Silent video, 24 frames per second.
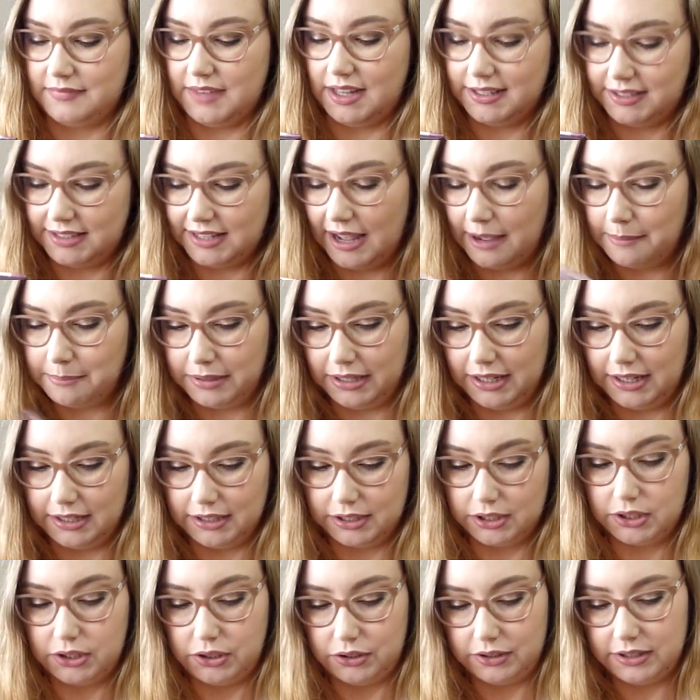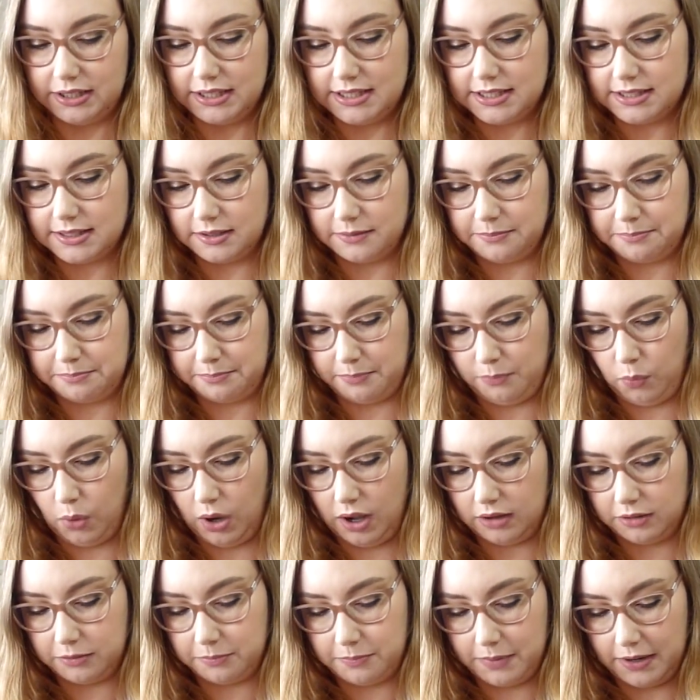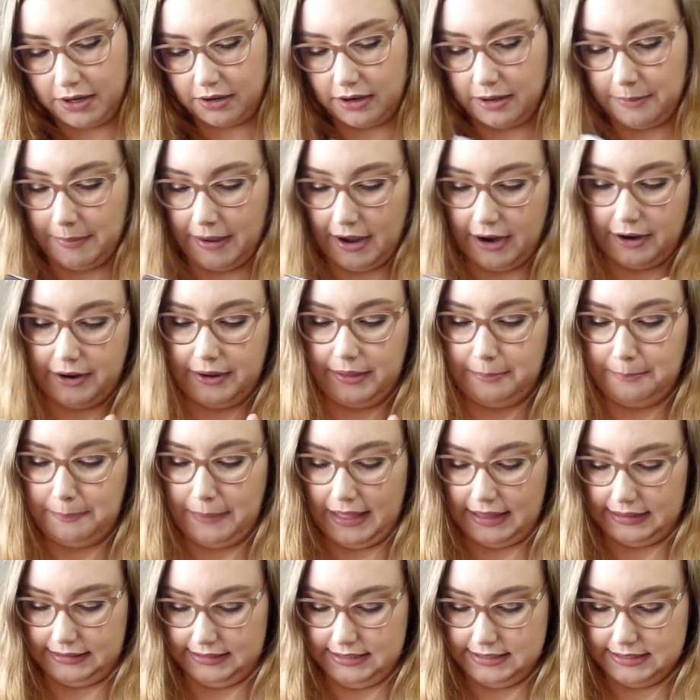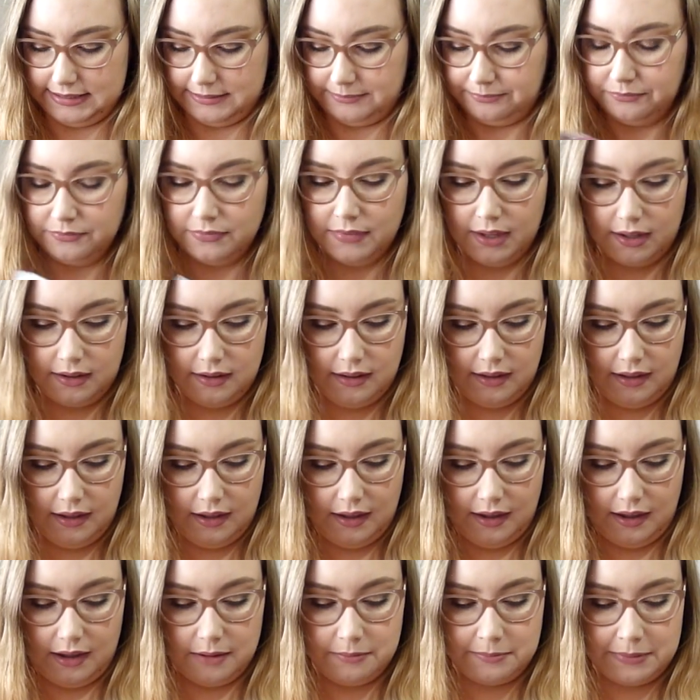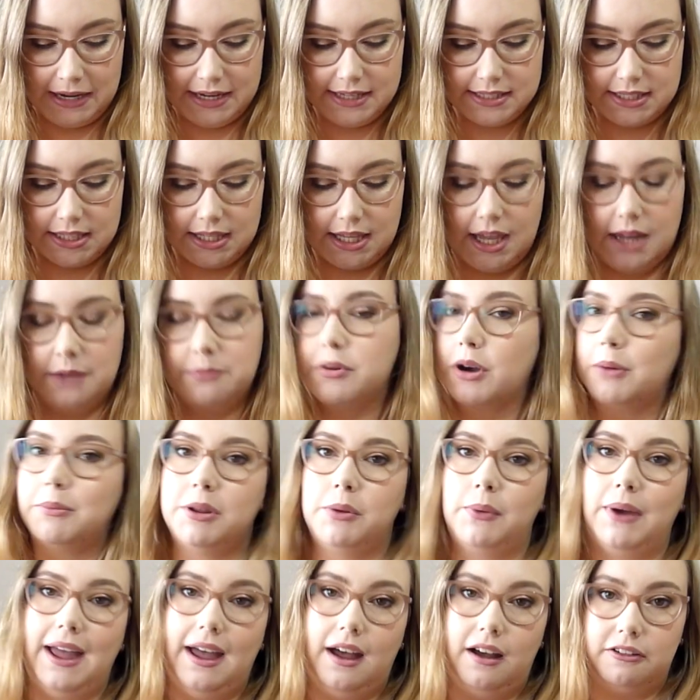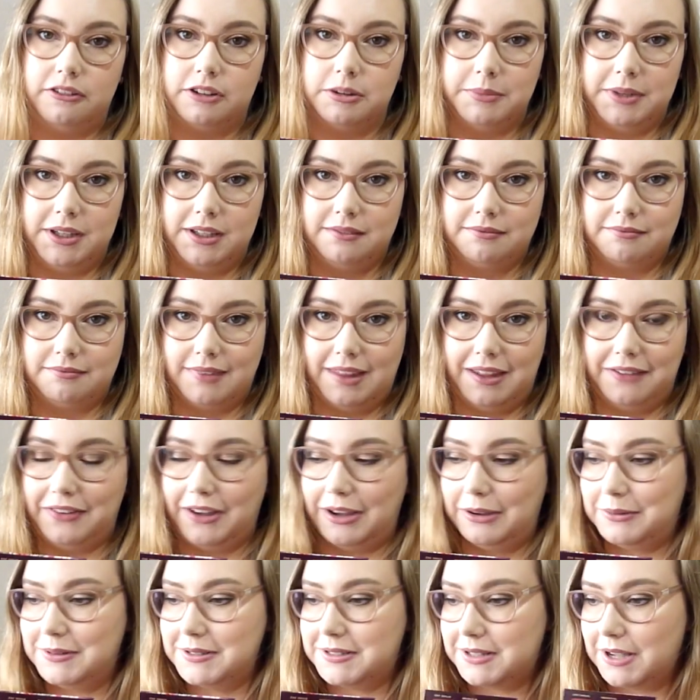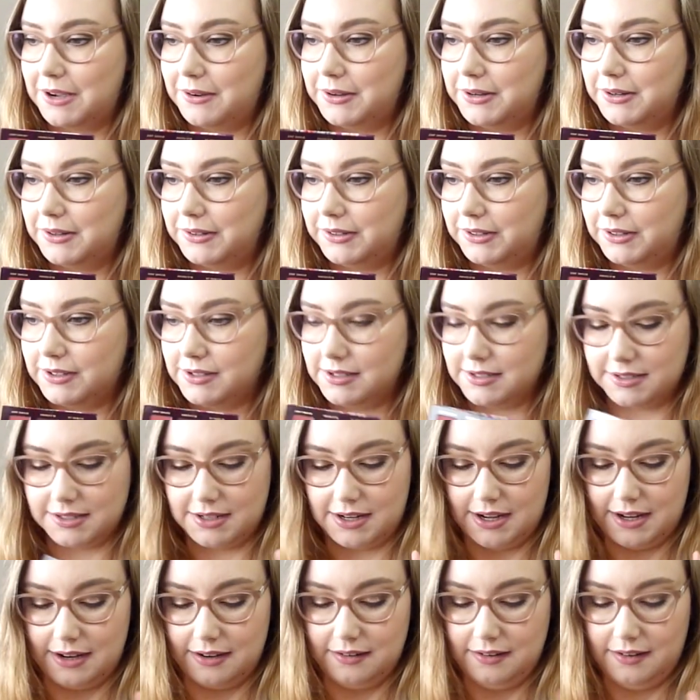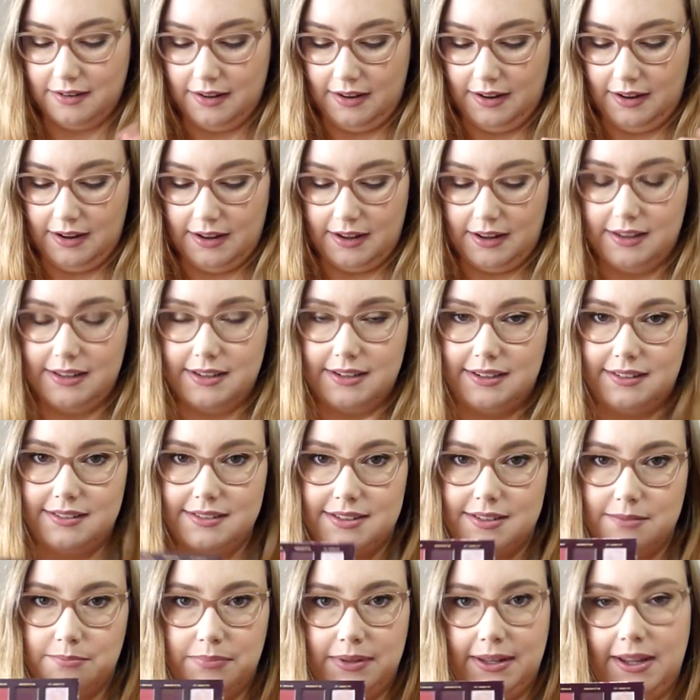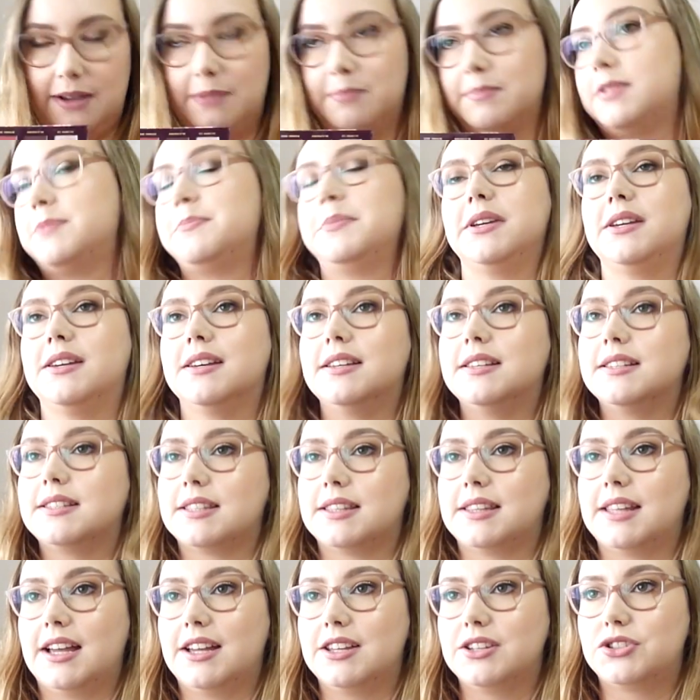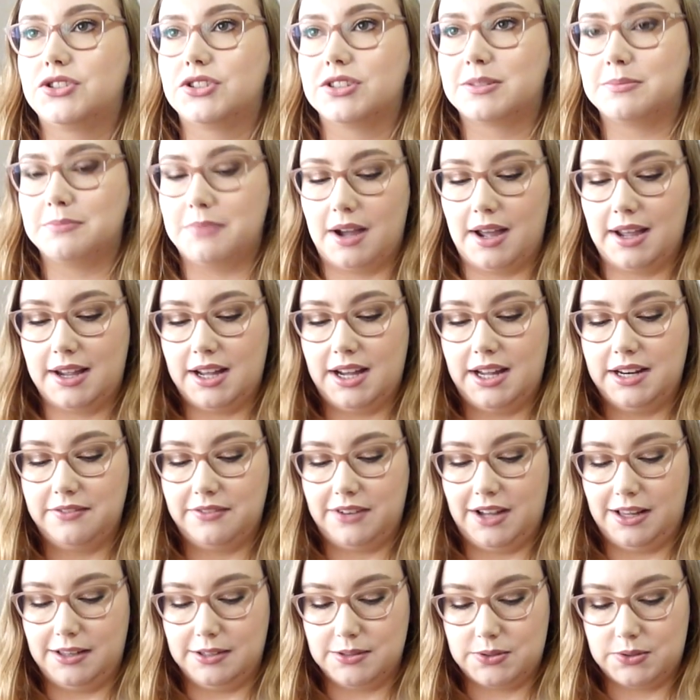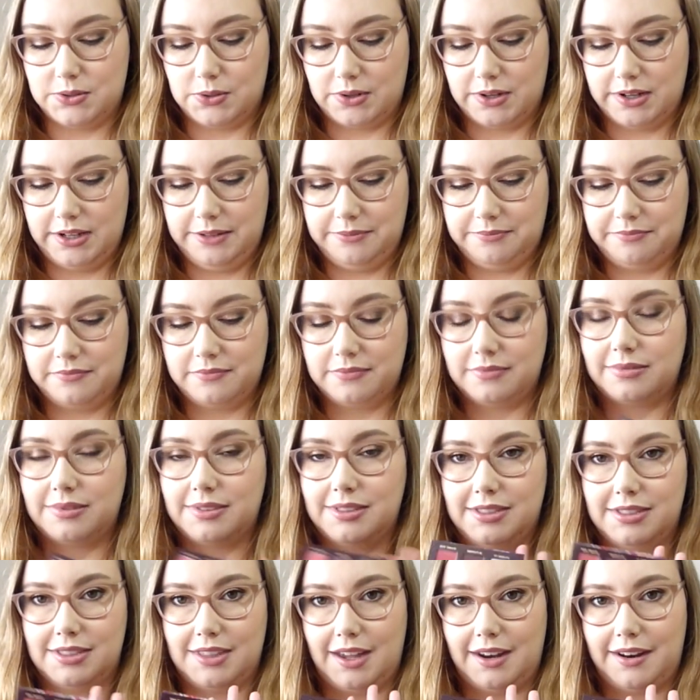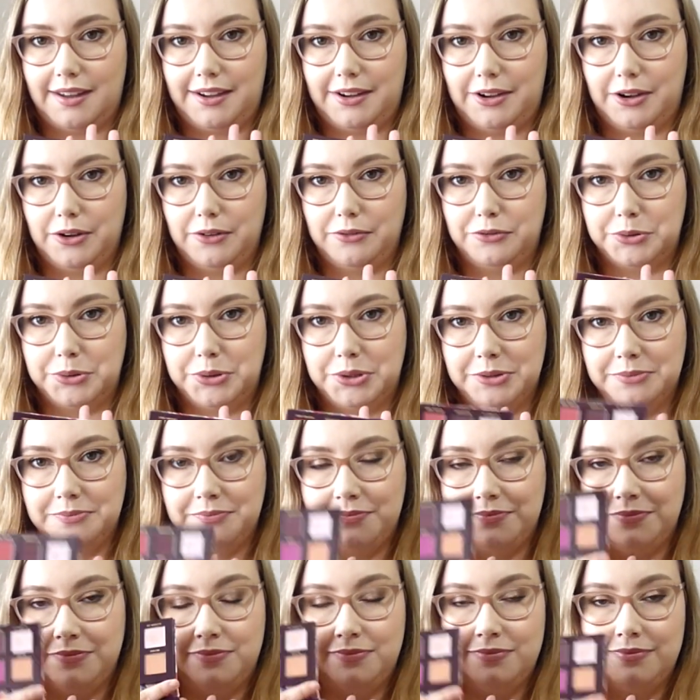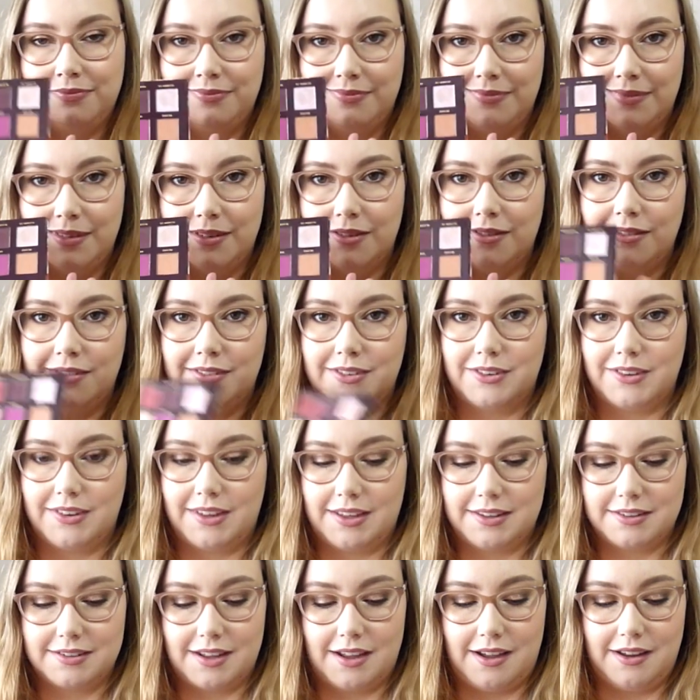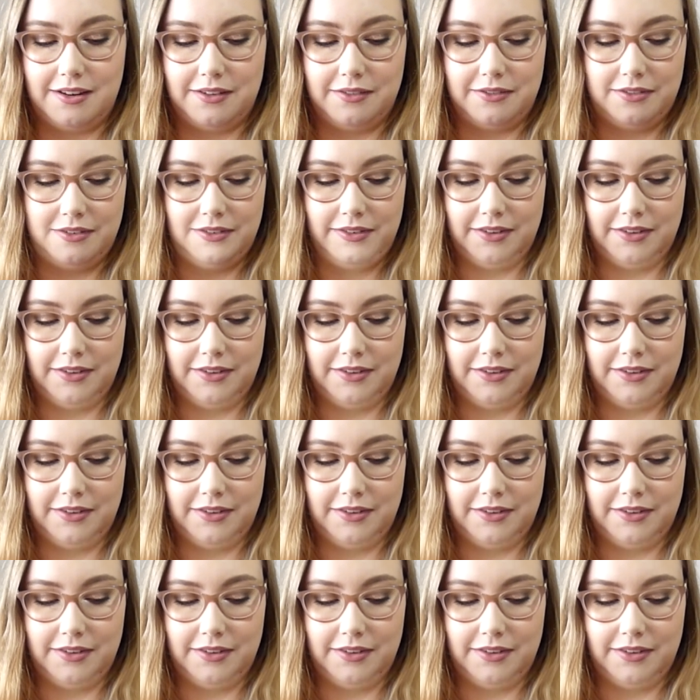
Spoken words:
Nabla Cuties Wild Berry palette, and basically I'd probably wear Alchemy if I was going on girls' night, and some plums, because that's just my kind of colour story that I go for. So that's kind of